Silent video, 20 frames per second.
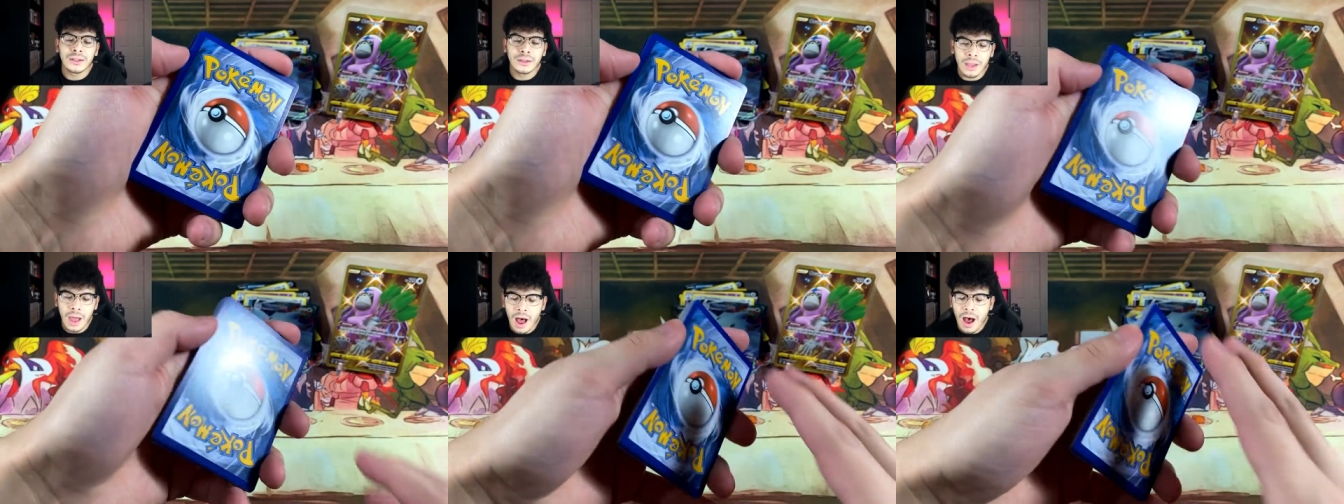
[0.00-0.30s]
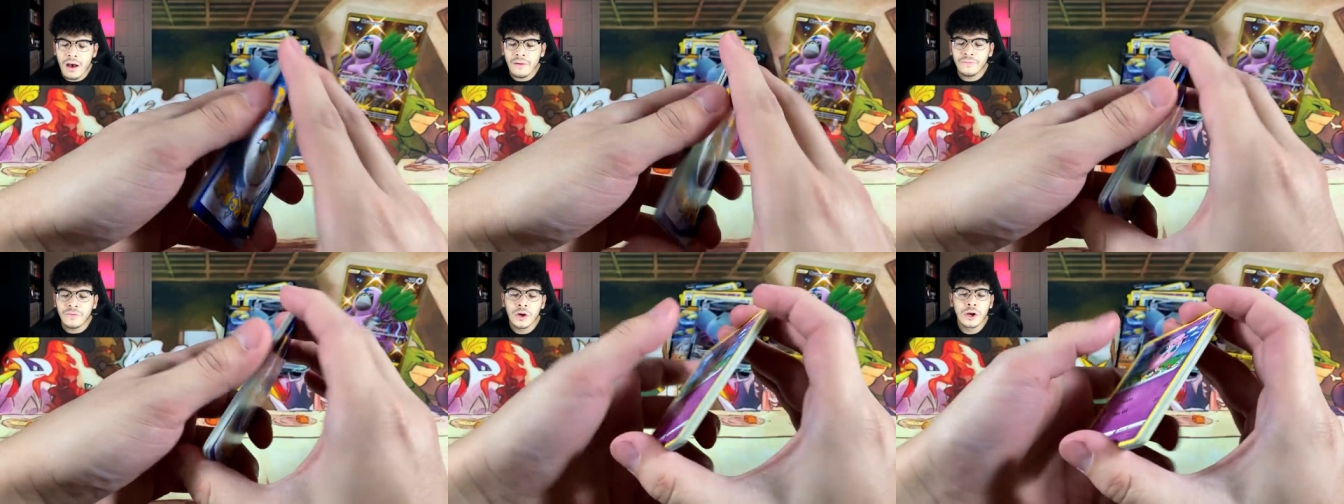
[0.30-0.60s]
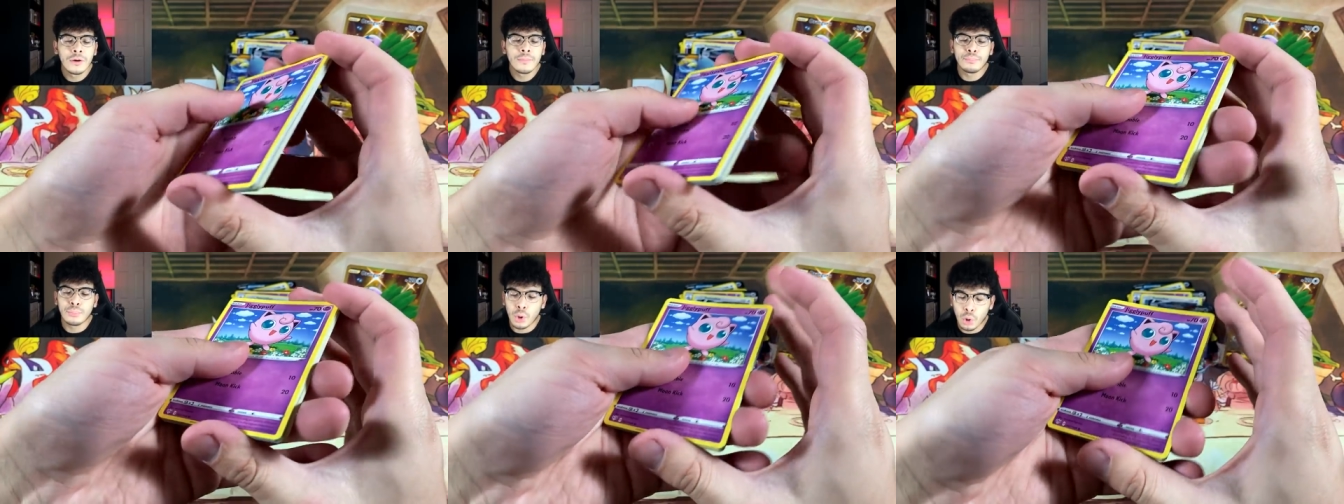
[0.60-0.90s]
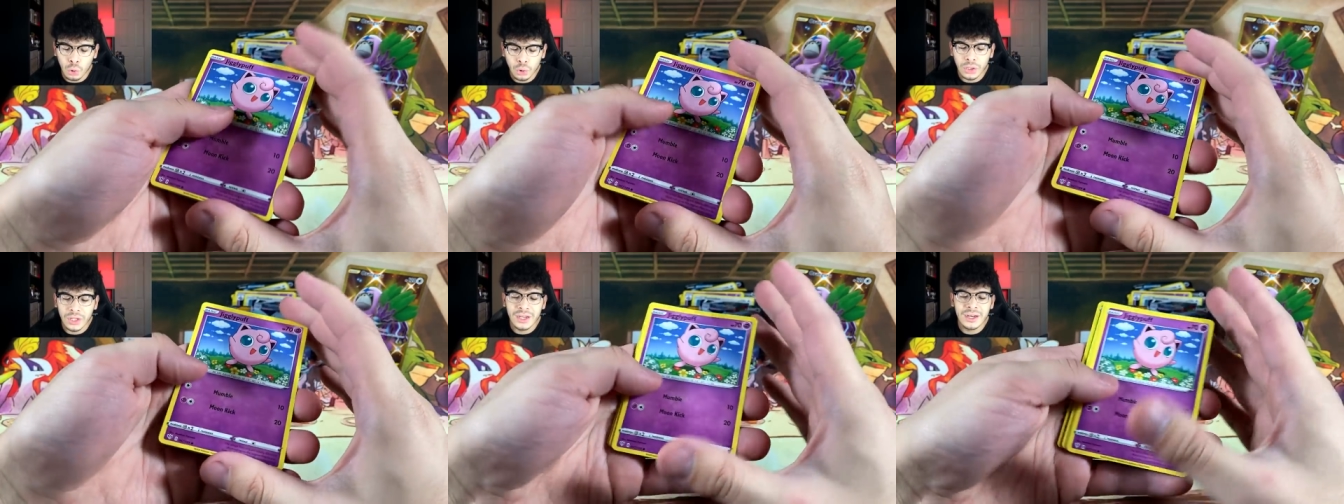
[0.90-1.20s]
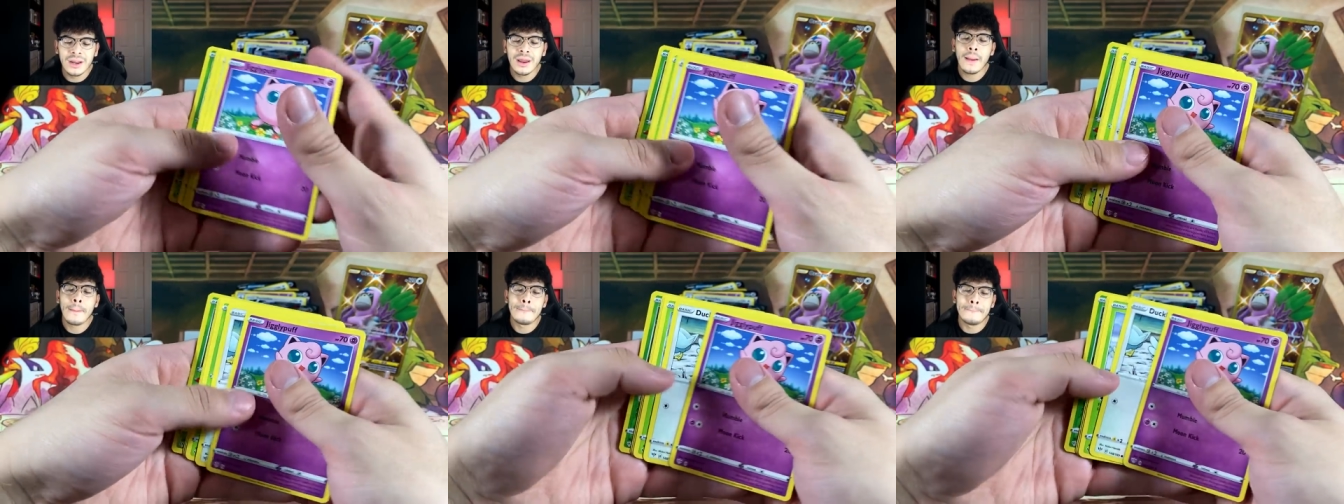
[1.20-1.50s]
love
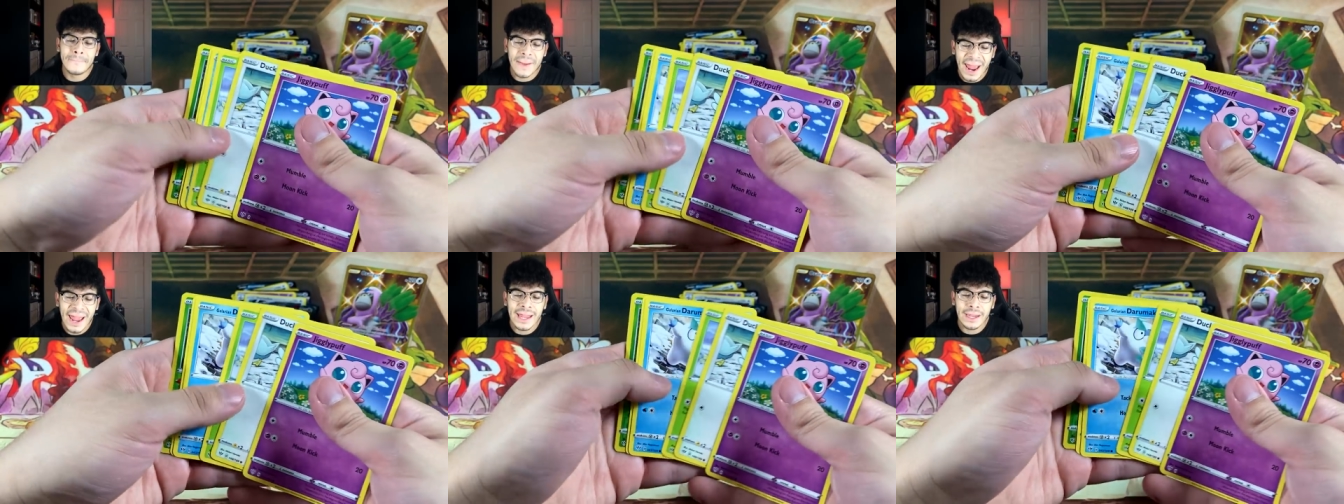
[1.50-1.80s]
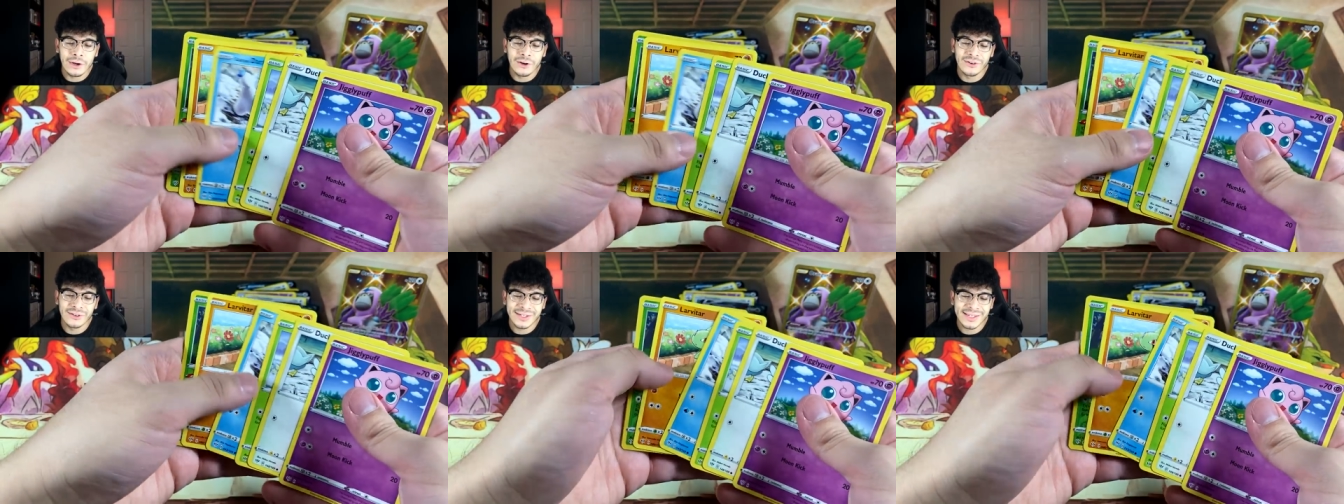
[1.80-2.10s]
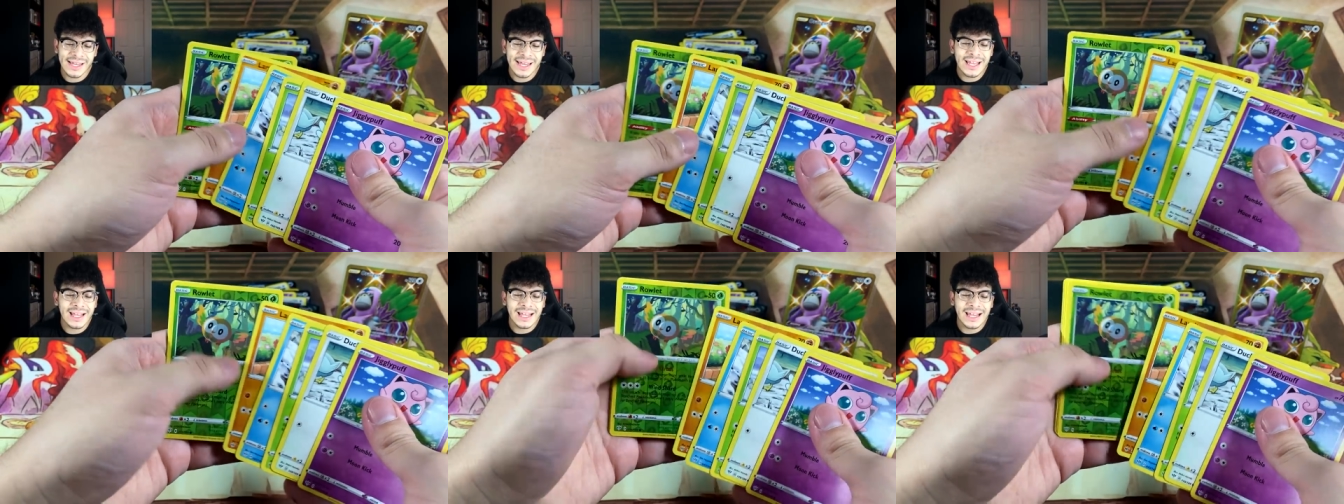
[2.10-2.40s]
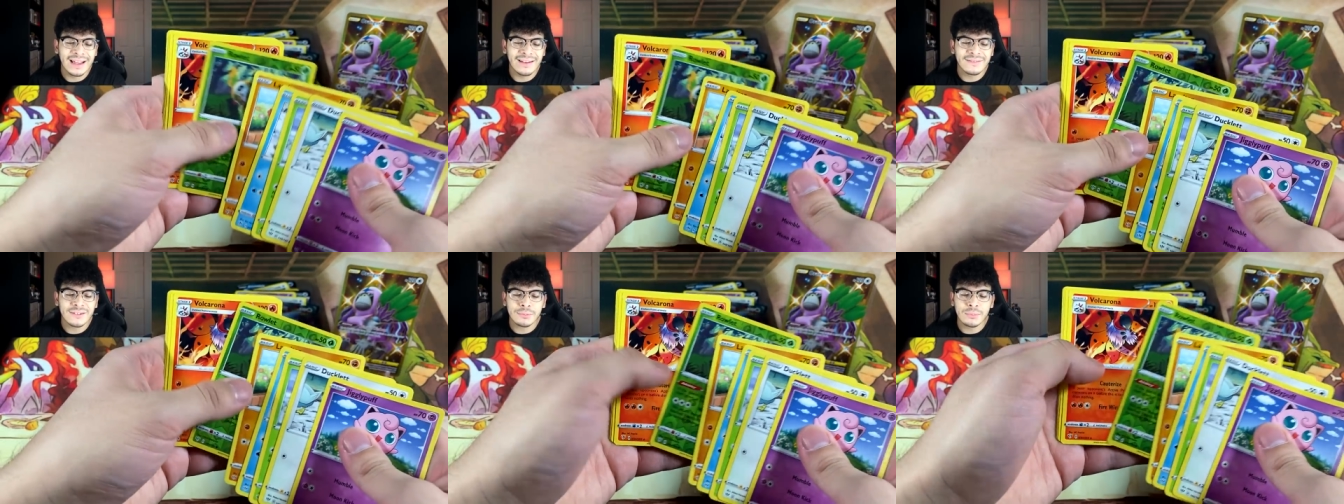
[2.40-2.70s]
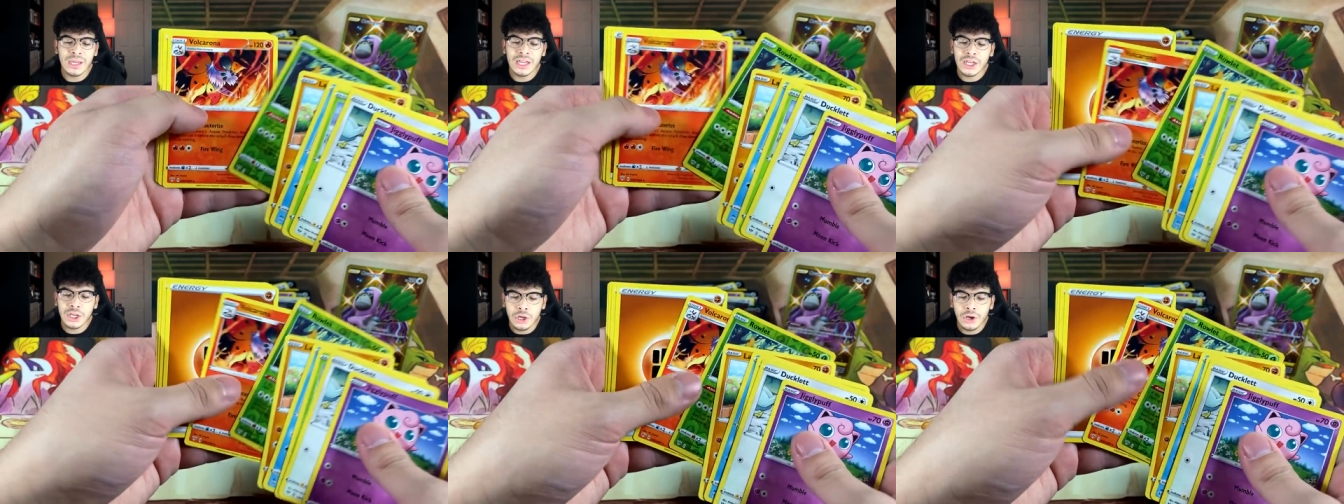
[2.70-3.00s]
pulling bangers. It gives
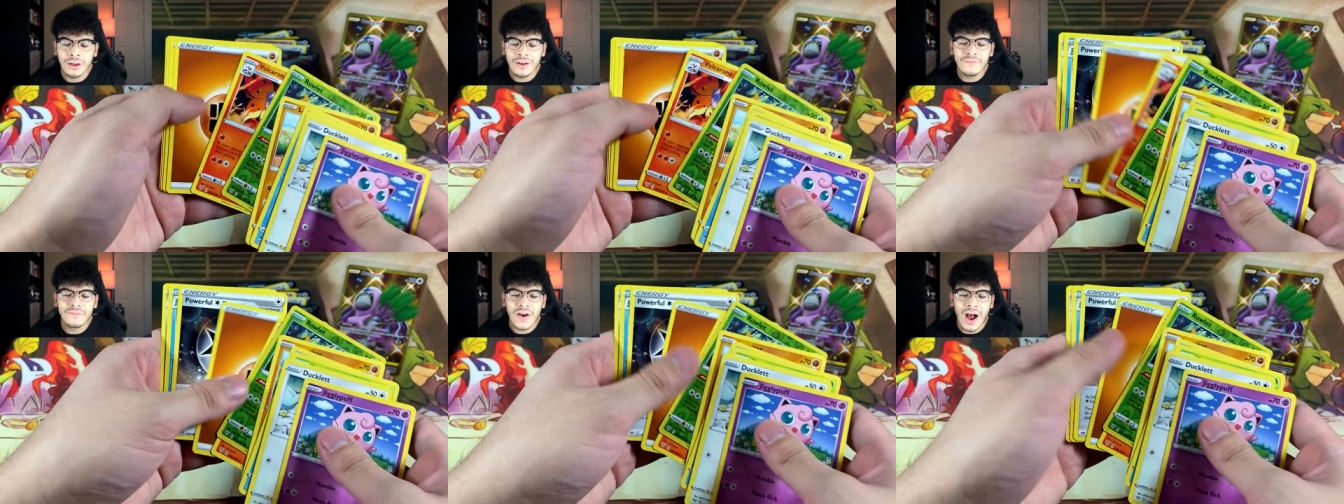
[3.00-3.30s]
me good